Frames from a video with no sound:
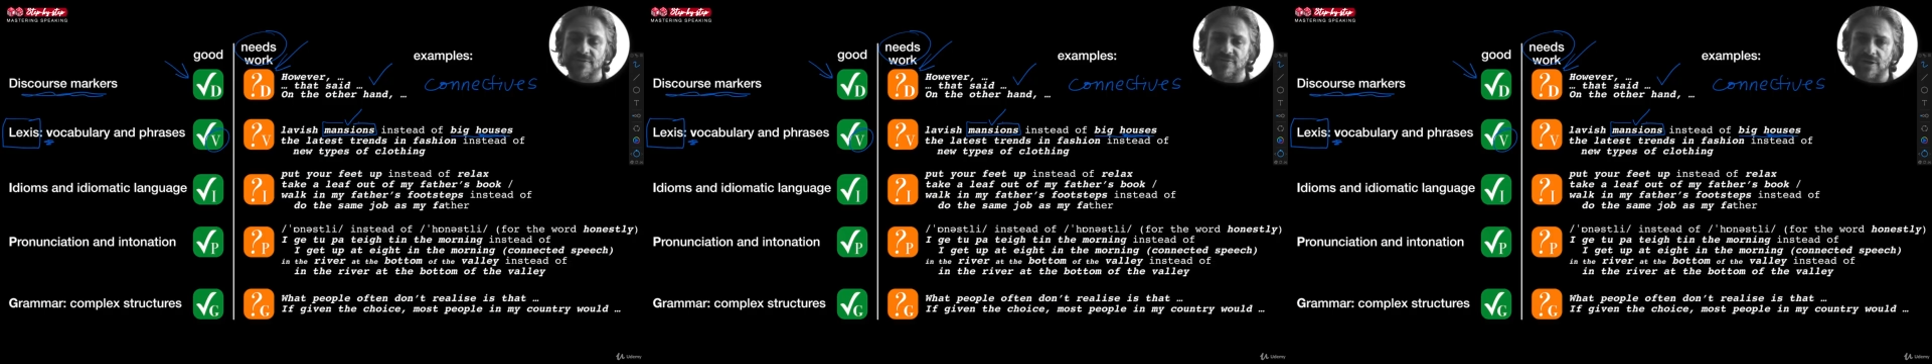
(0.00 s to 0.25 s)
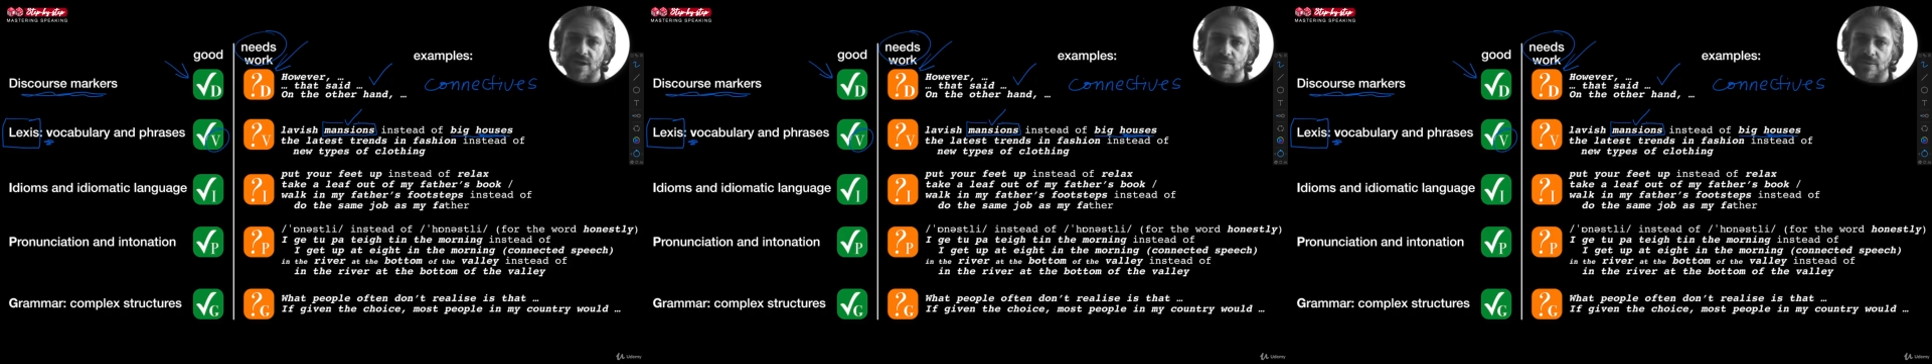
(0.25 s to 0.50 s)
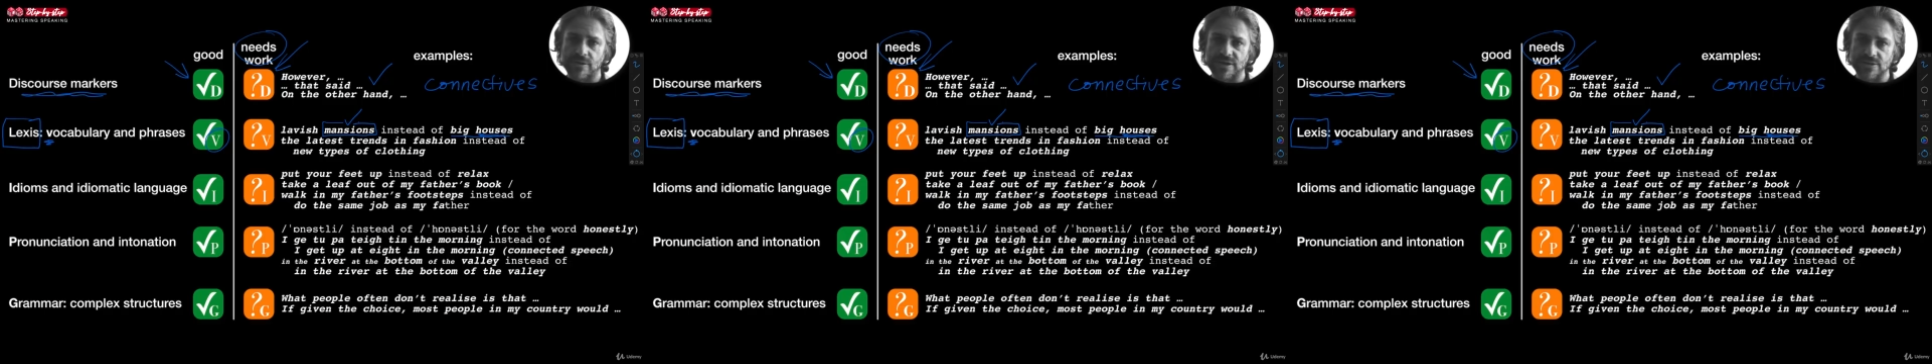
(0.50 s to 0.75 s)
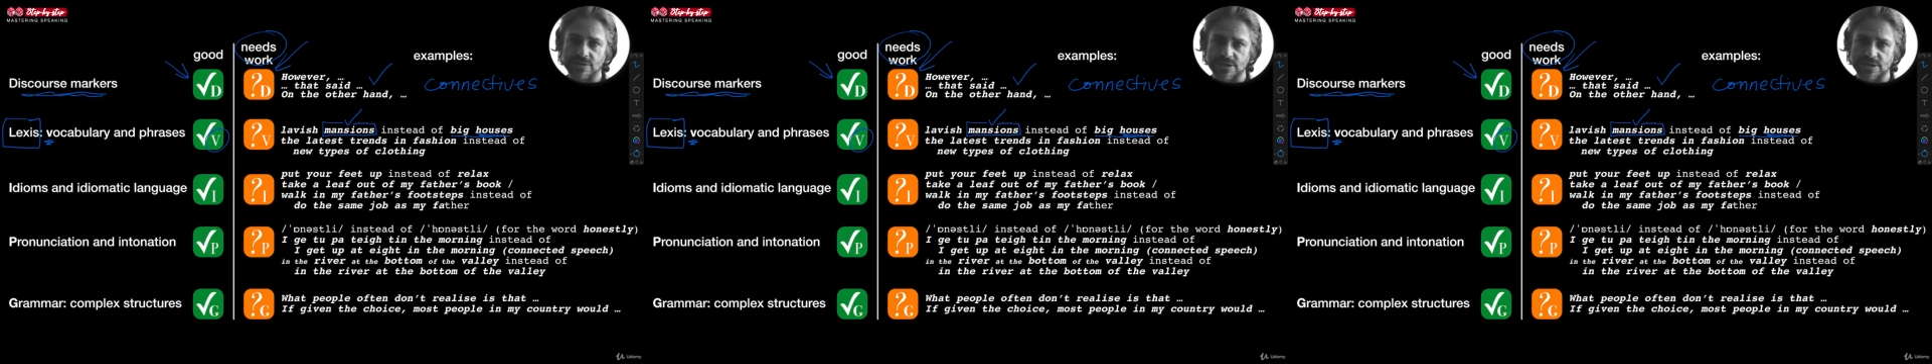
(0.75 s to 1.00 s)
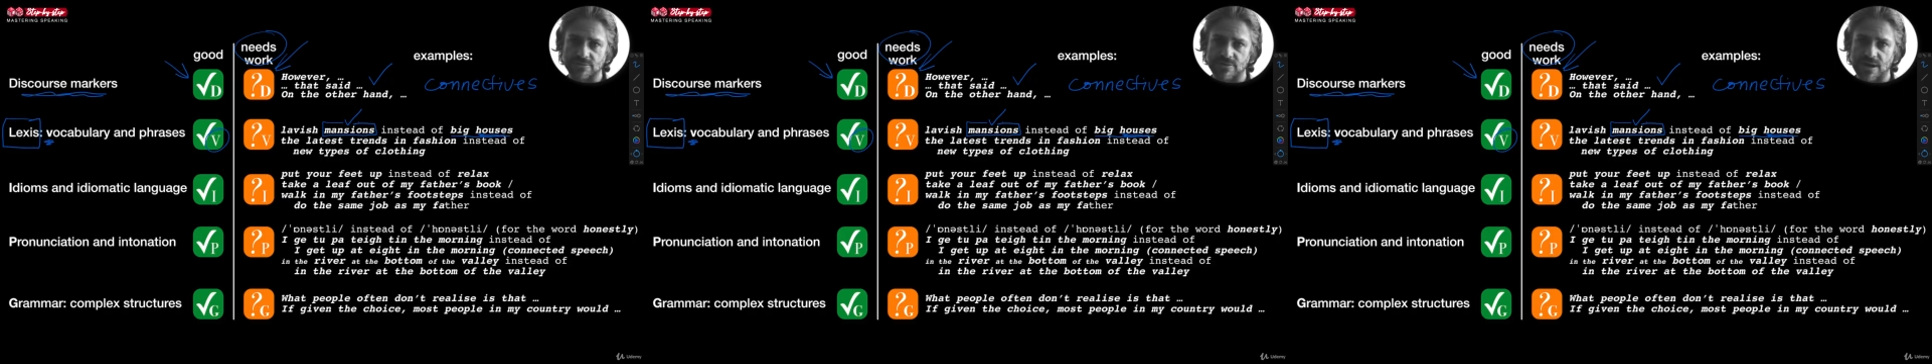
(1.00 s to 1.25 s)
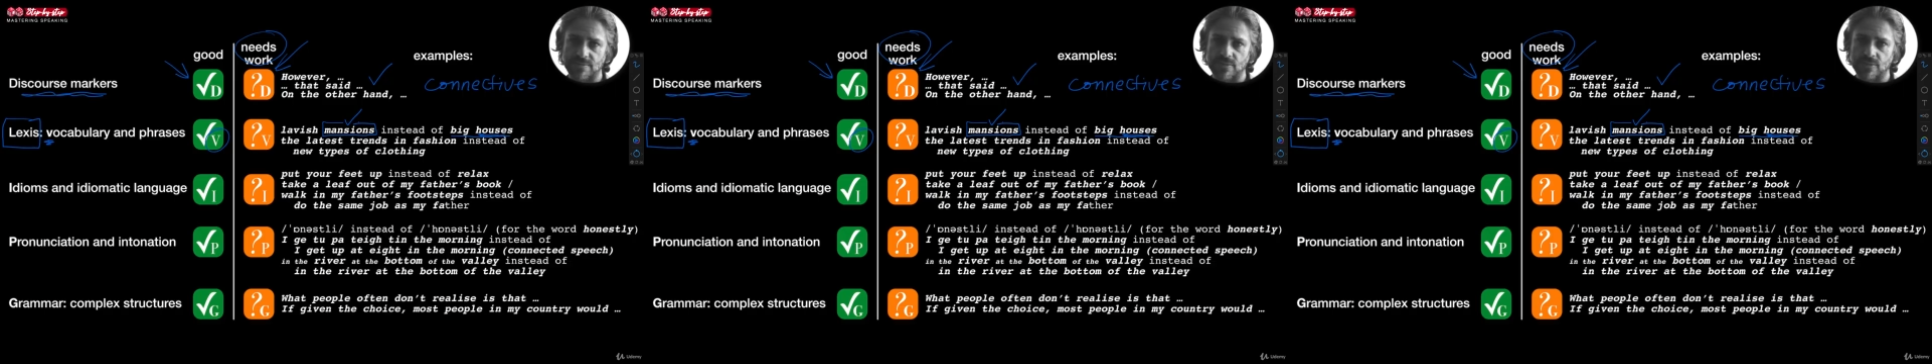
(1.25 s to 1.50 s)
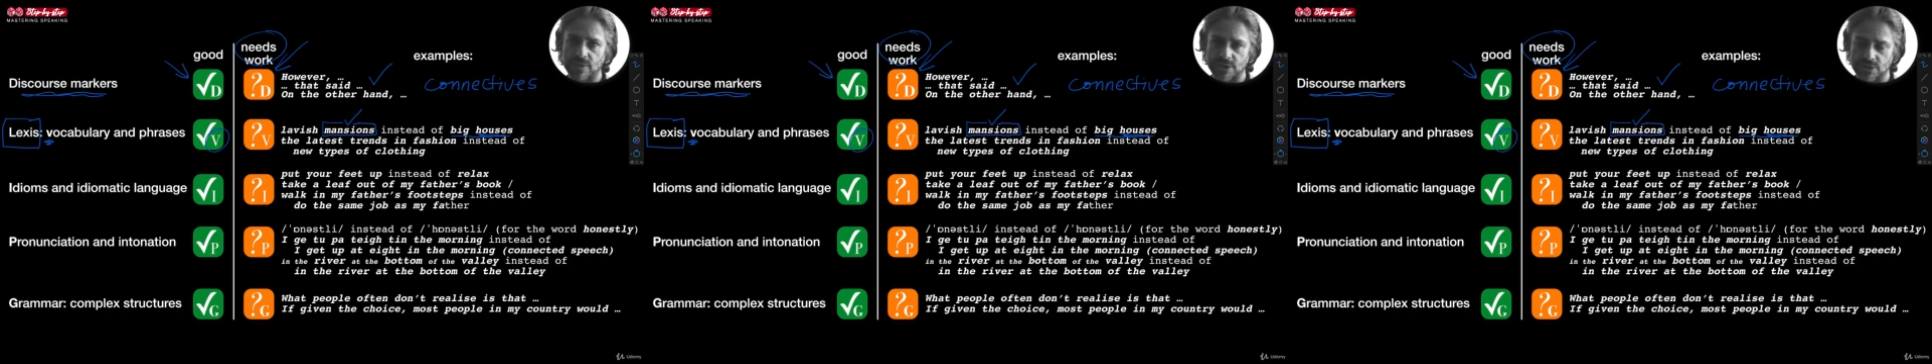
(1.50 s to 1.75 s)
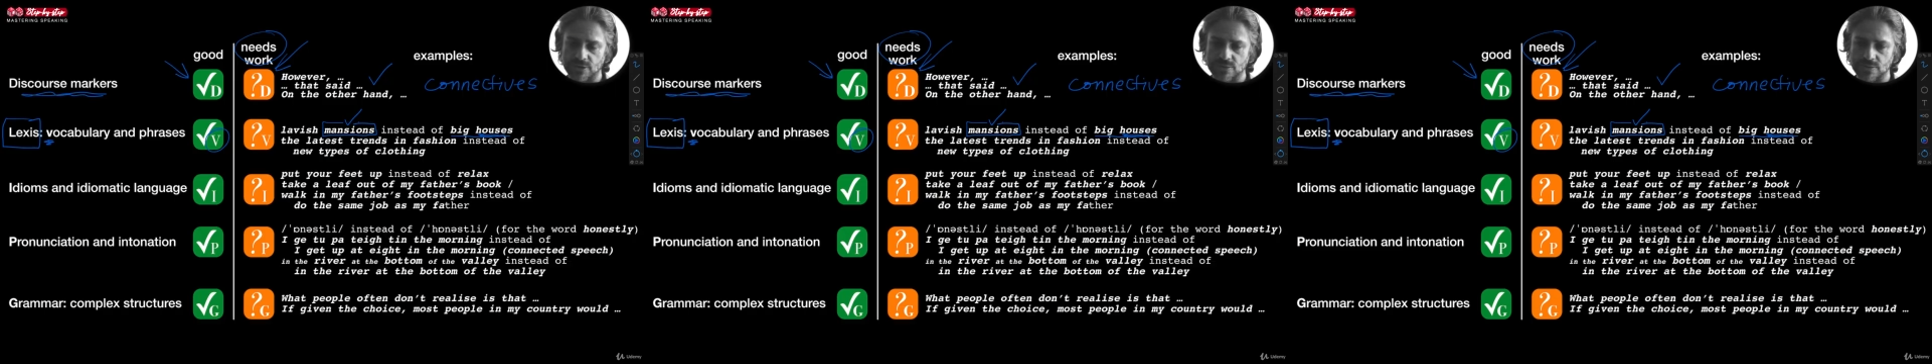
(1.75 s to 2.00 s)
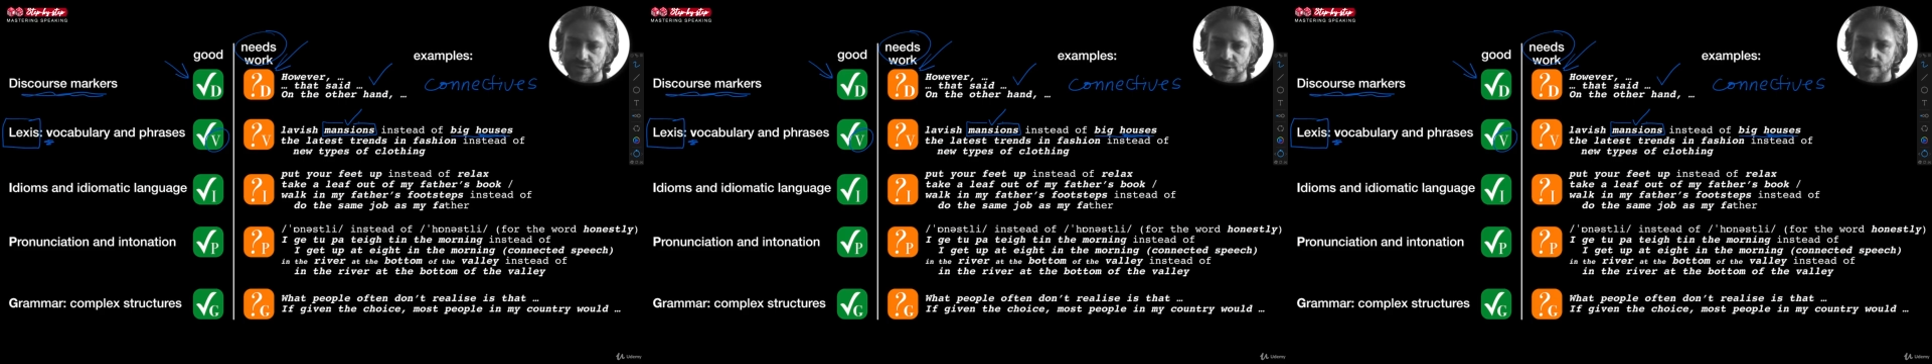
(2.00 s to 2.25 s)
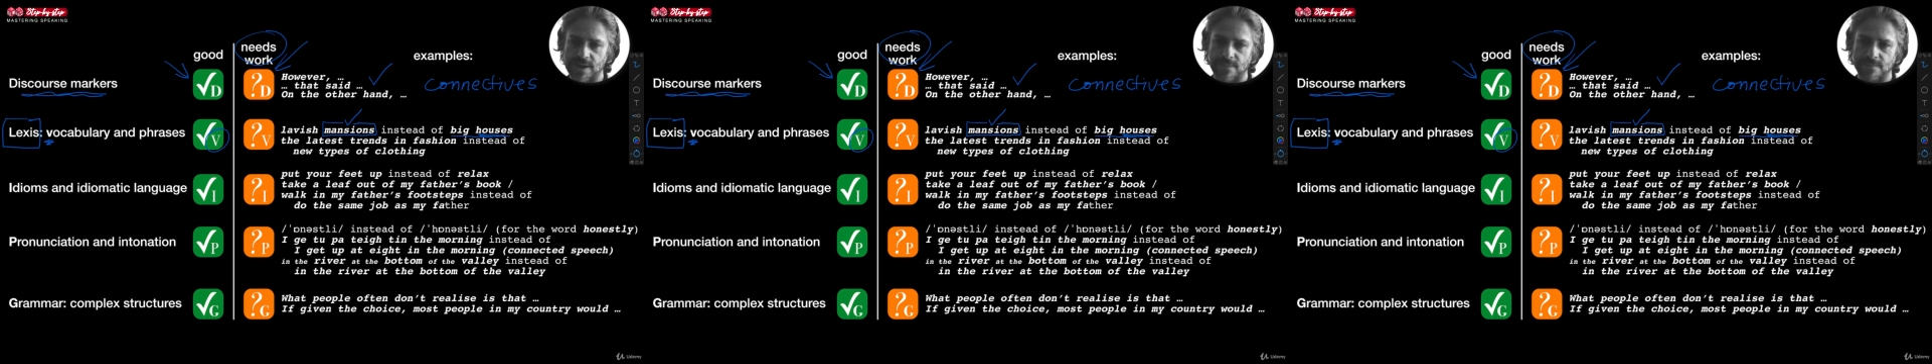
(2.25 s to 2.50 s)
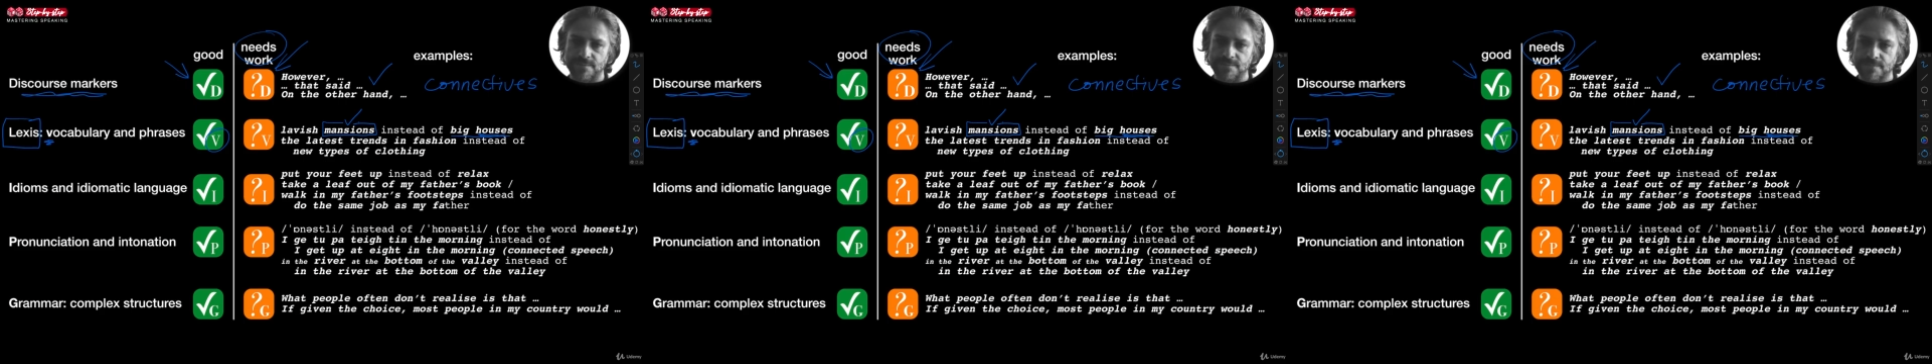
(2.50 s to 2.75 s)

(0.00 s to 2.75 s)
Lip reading: vocabulary to describe what you're talking about.